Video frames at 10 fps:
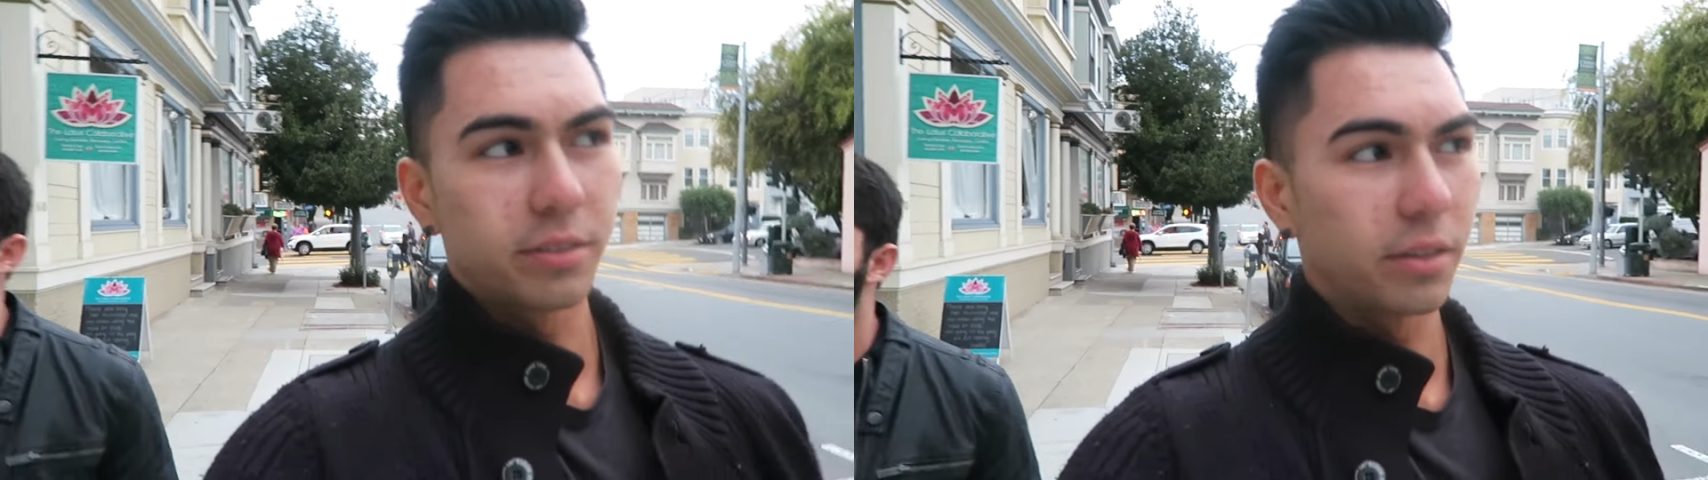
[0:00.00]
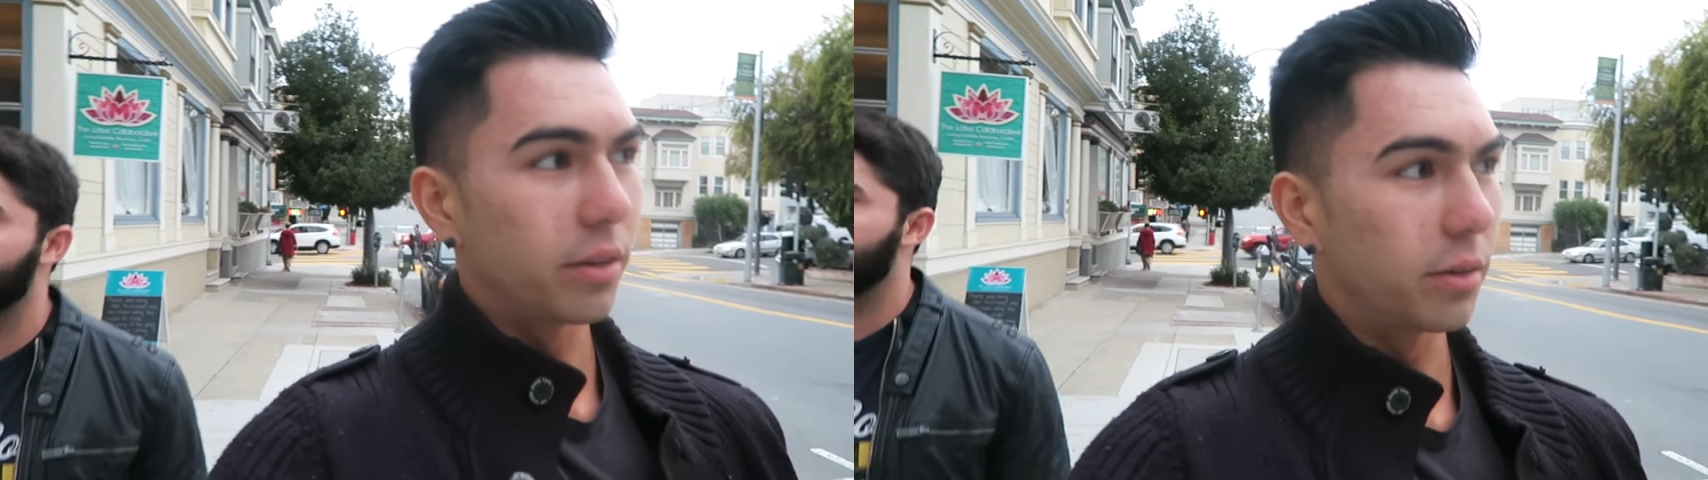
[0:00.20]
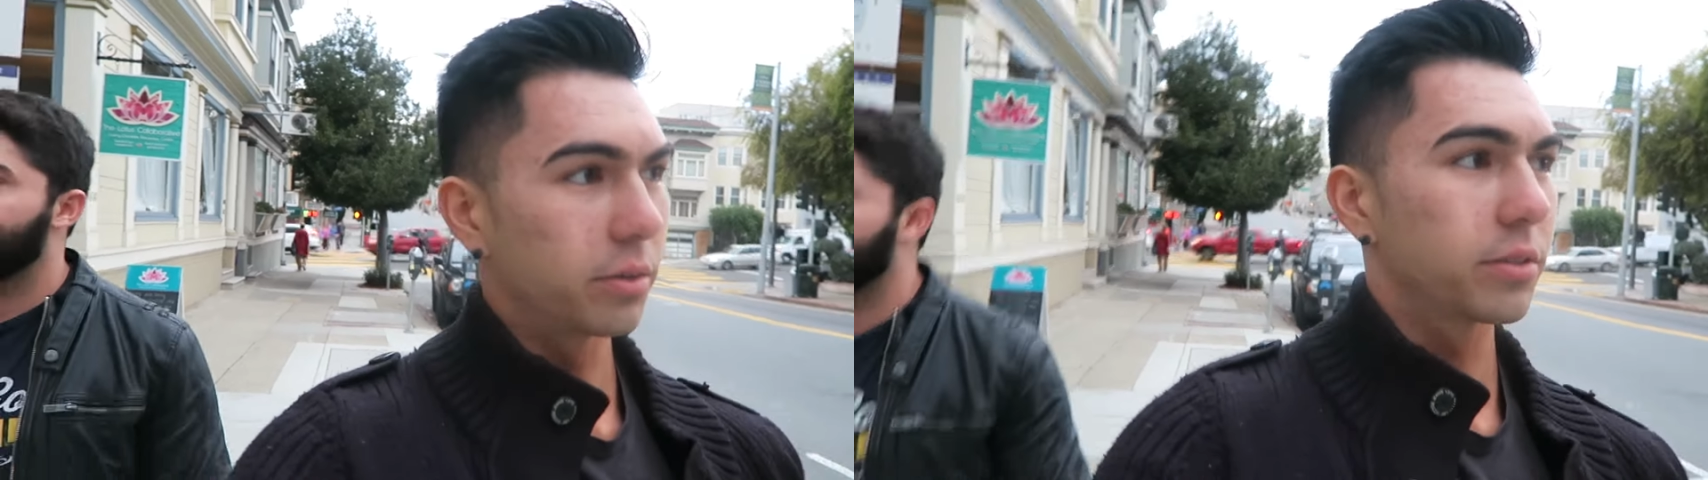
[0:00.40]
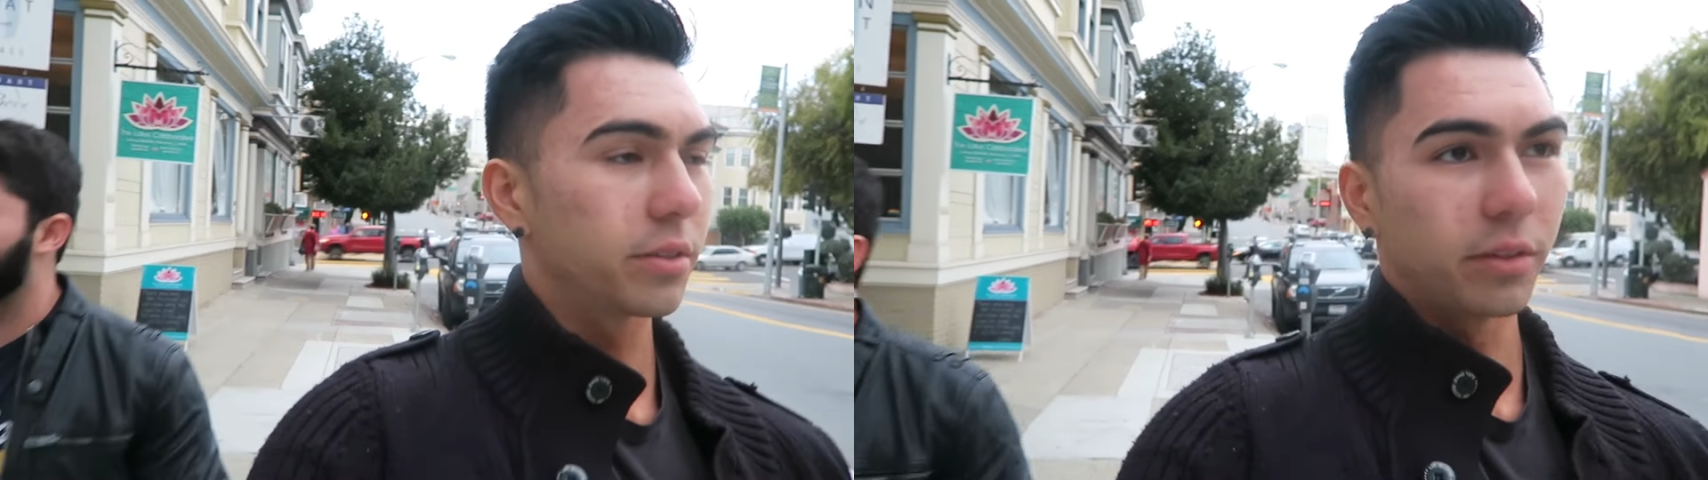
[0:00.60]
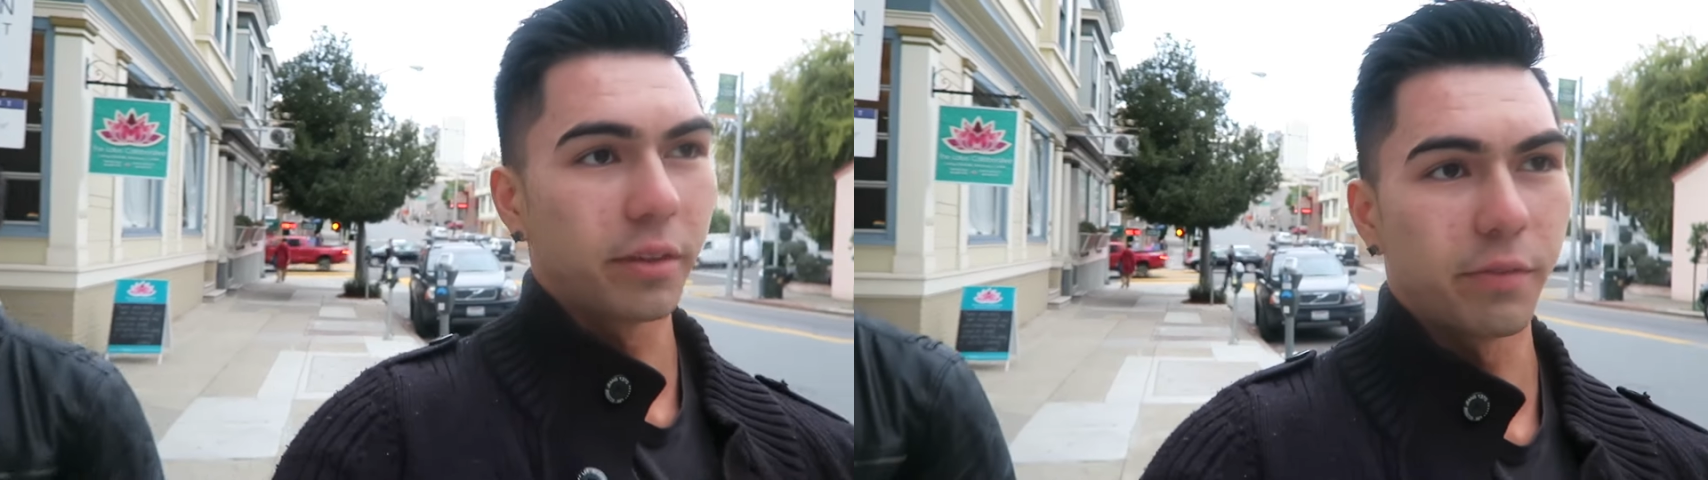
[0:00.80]
so
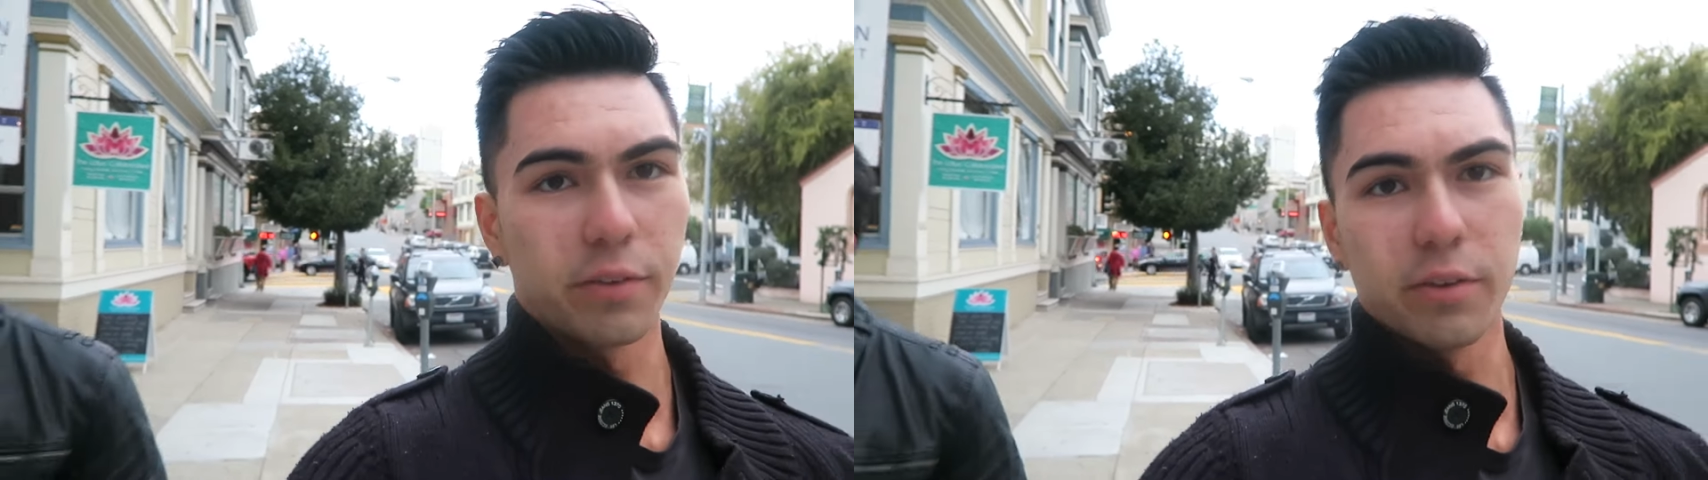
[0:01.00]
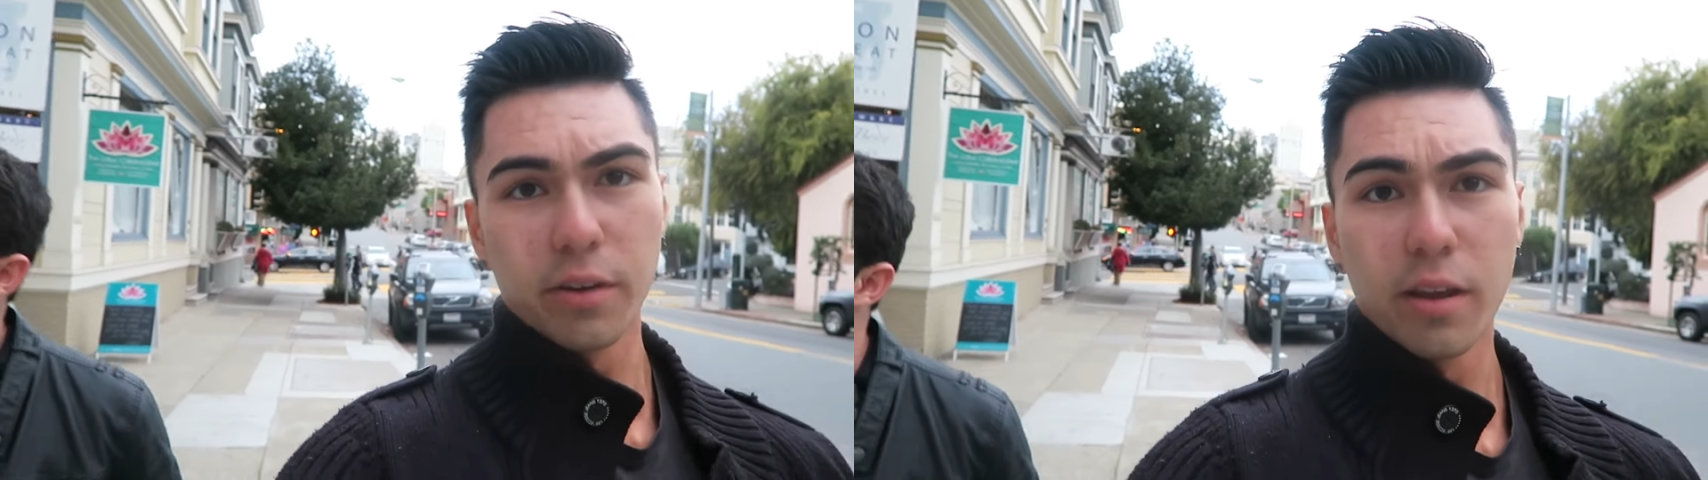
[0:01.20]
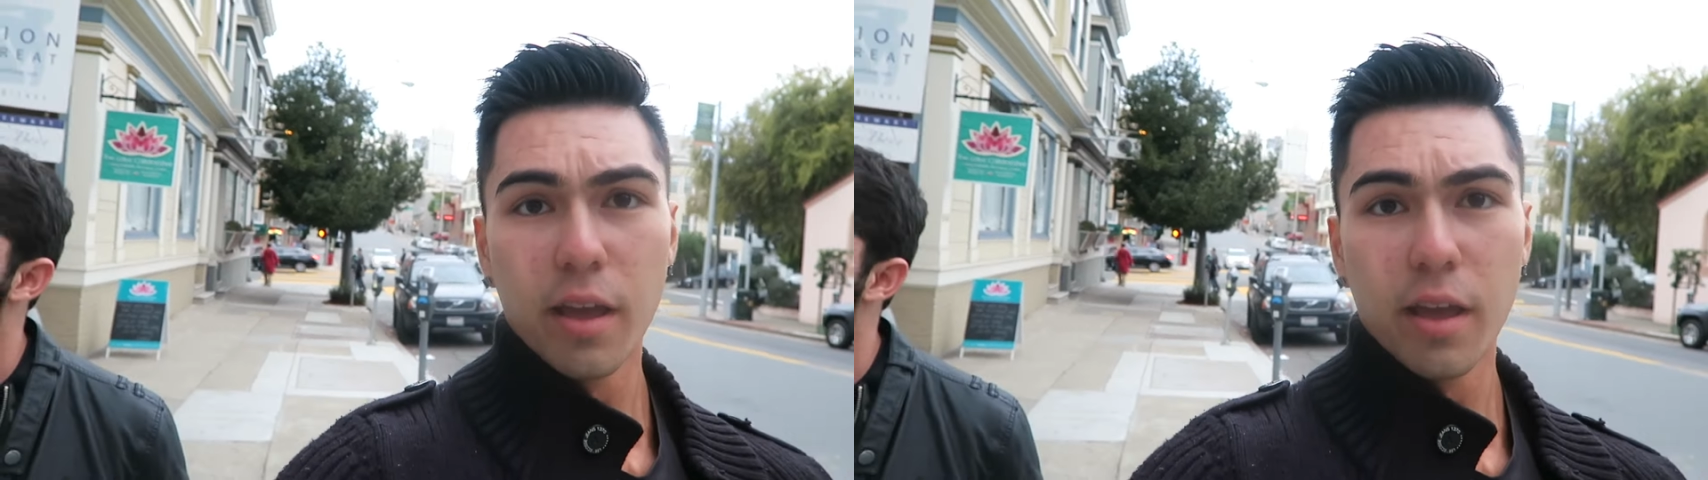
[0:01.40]
looking for